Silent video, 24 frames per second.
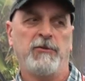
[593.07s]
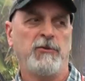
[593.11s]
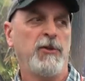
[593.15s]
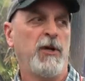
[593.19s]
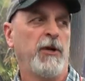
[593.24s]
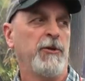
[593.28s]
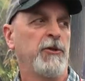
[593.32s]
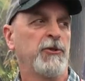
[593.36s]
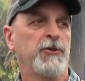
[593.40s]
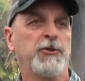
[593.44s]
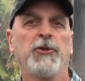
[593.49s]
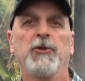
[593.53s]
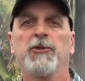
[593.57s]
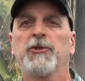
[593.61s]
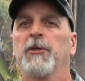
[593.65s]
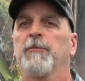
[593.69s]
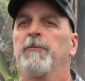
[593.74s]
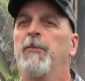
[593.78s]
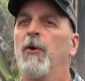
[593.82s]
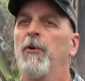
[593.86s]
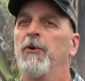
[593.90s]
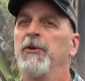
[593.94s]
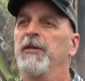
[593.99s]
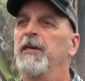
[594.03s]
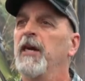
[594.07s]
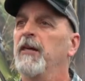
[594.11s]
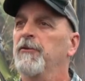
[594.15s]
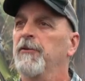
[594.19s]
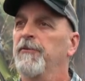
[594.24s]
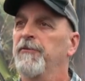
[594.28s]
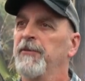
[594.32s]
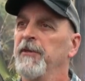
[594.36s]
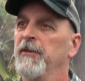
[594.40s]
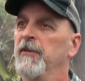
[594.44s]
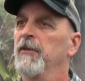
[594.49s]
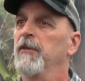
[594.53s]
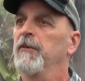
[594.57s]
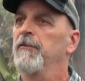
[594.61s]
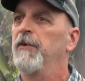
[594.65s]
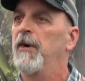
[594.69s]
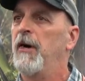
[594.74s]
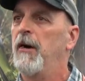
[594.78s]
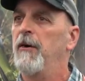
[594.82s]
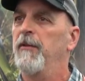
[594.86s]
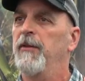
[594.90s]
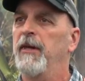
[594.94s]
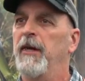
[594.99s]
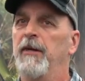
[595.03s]
you shoot your bow and you got the feel of
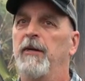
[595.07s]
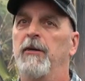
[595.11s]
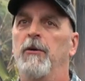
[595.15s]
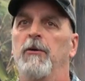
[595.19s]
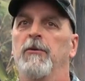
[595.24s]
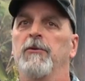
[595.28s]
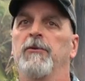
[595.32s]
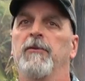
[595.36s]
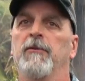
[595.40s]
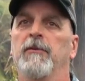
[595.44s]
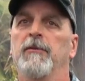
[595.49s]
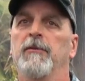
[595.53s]
how that arrow,